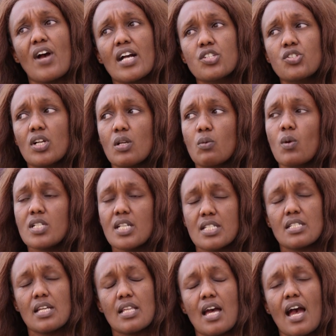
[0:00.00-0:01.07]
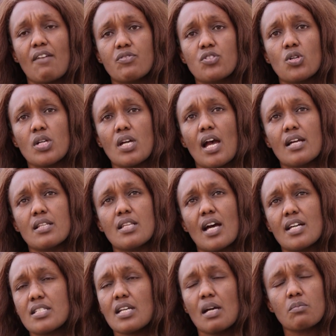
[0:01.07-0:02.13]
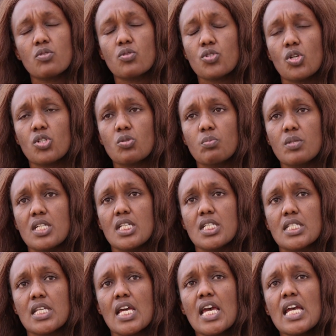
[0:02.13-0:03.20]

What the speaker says: actually what has come to taught me is